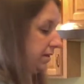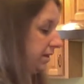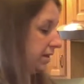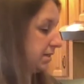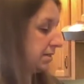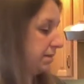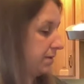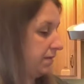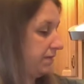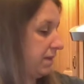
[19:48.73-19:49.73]
And then the next time
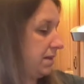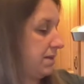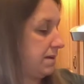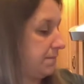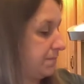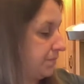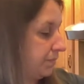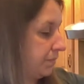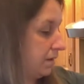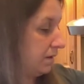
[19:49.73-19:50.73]
I feed them,
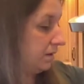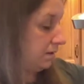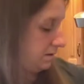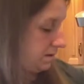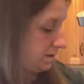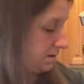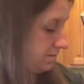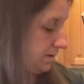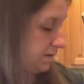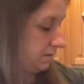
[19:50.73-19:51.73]

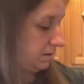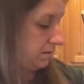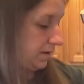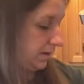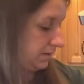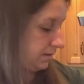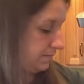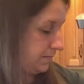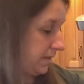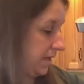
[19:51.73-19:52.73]
it's going to
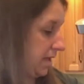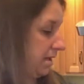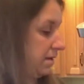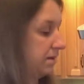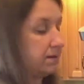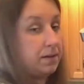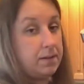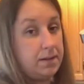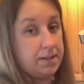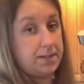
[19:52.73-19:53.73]
be
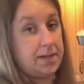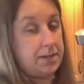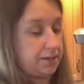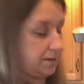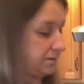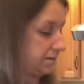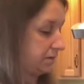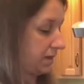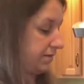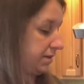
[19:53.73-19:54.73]
in the center.
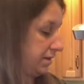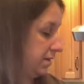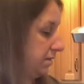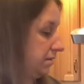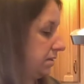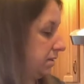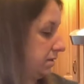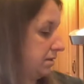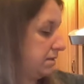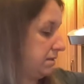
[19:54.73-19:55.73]
So I've done this,
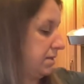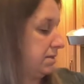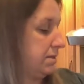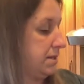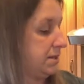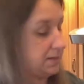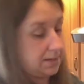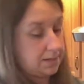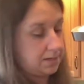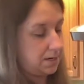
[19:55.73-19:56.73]
and then the
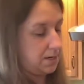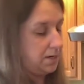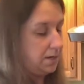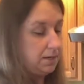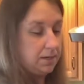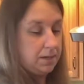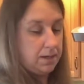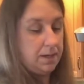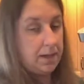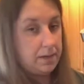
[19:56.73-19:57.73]
center,
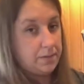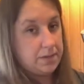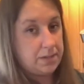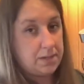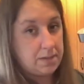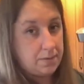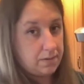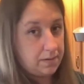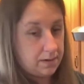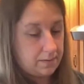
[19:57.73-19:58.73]
and we just keep
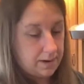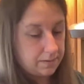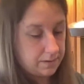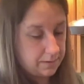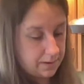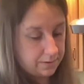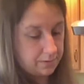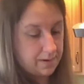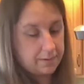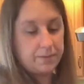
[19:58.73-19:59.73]
going around and around
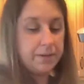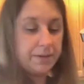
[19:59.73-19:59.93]
and around.